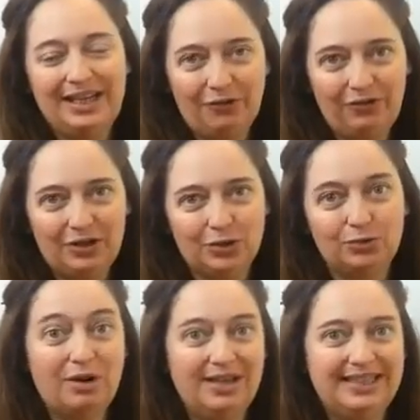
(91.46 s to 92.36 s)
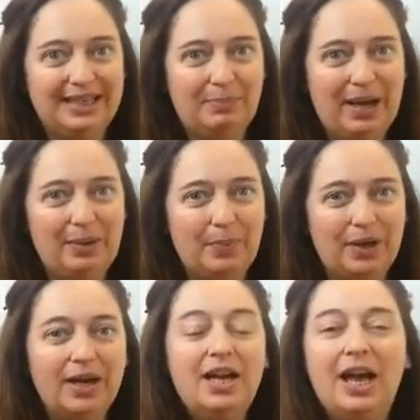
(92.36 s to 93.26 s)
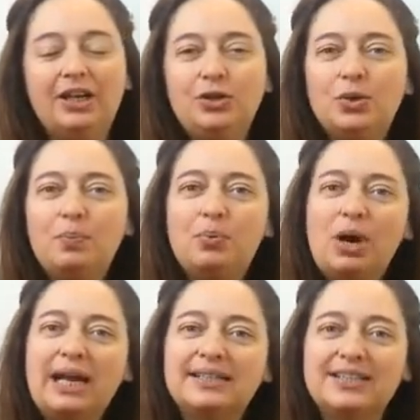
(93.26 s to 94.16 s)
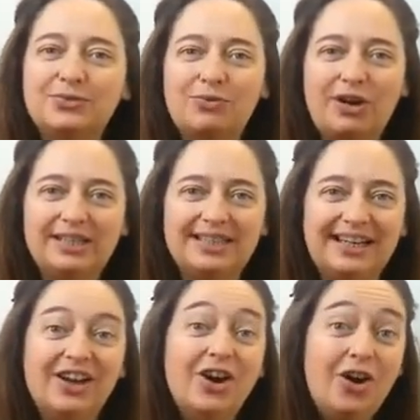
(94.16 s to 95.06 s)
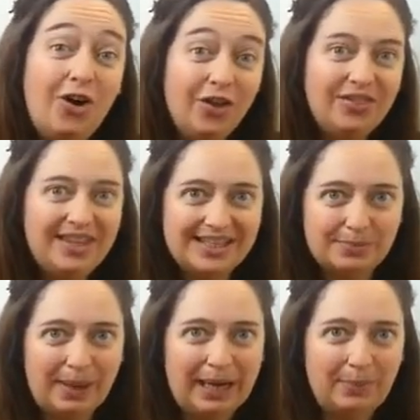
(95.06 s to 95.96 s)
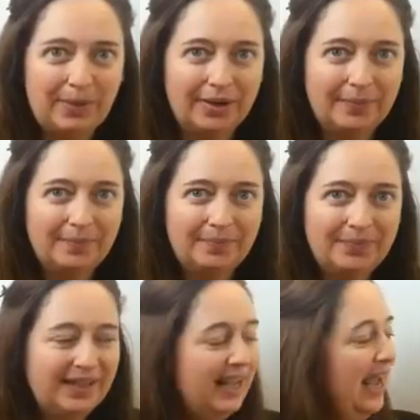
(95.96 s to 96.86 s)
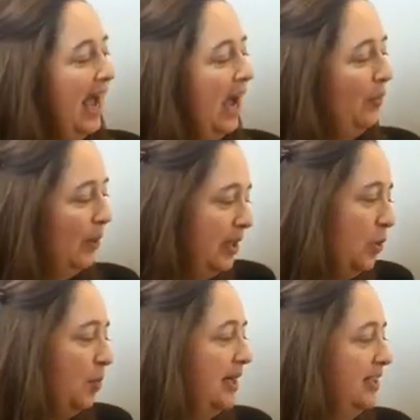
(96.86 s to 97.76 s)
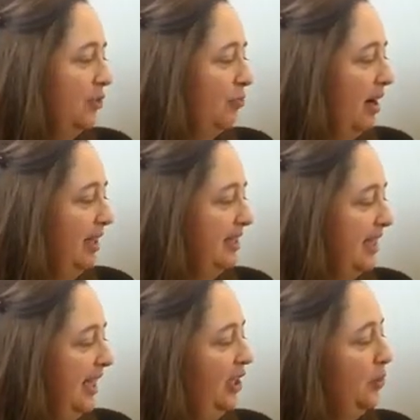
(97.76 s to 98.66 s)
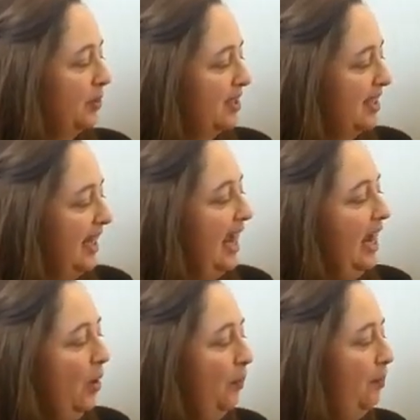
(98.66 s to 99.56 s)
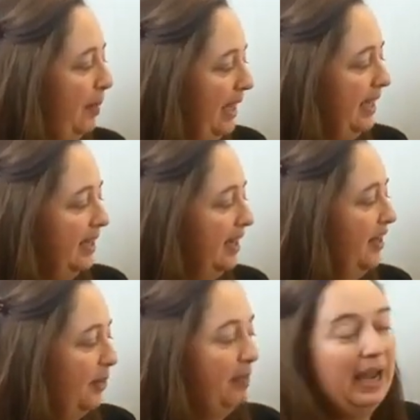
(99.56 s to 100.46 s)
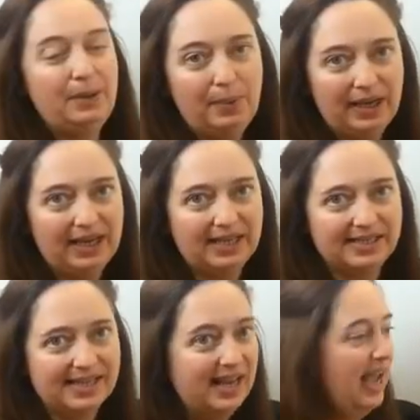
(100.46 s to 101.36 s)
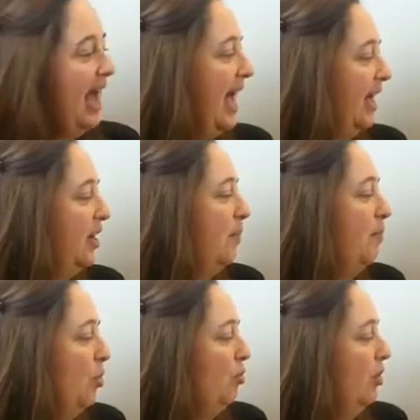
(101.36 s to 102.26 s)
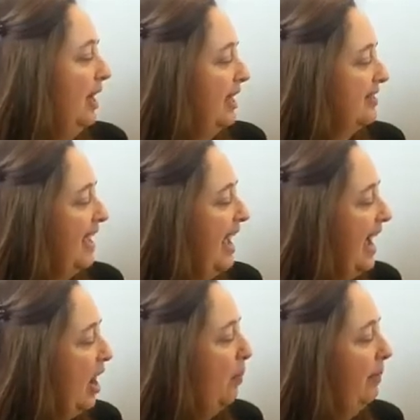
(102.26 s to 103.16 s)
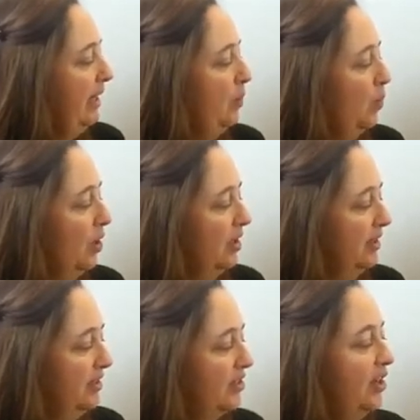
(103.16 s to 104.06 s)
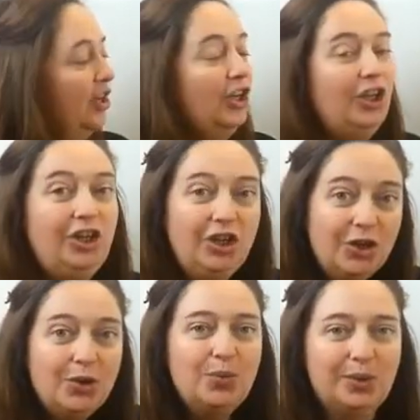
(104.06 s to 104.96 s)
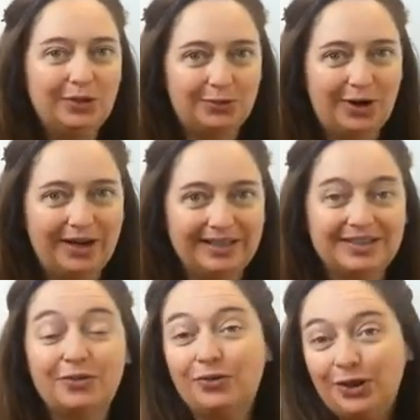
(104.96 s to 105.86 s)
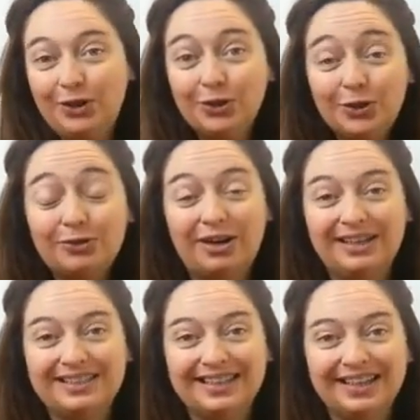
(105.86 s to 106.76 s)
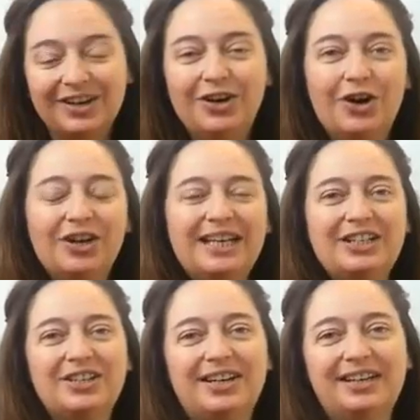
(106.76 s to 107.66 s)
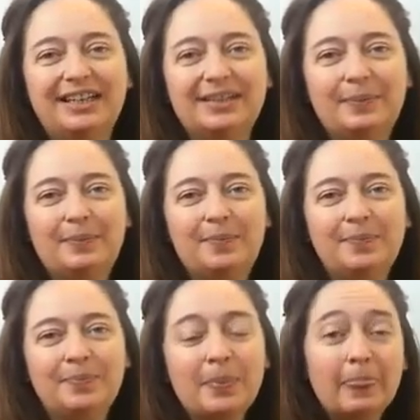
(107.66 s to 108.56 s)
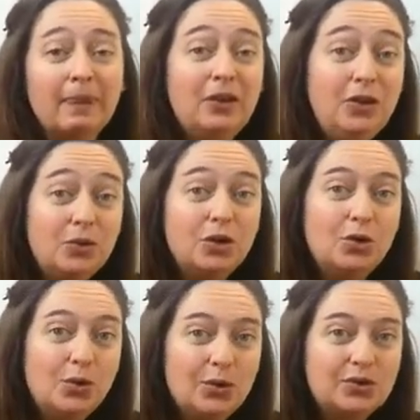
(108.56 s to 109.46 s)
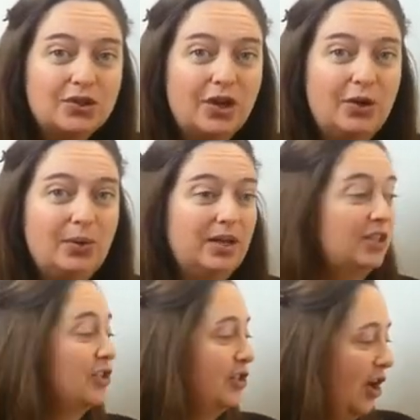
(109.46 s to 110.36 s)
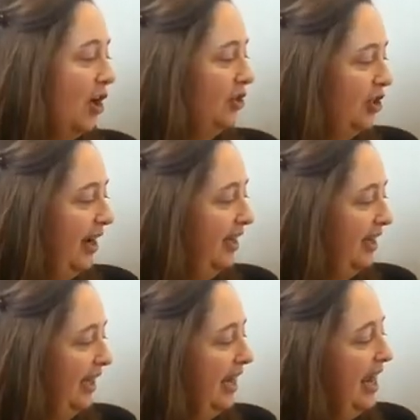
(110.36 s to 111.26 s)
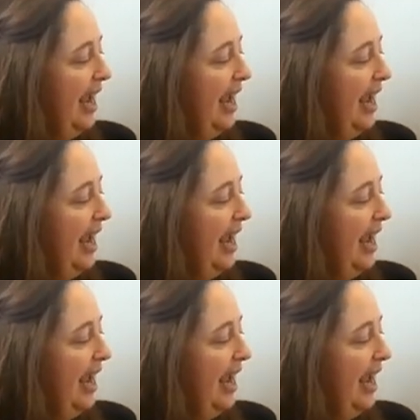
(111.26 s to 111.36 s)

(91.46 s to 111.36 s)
the official writing paper and you can practice writing on this paper. And when you practice writing, you'll see how big the paper is and more or less how many words you will write for your writing on each line. You can also start checking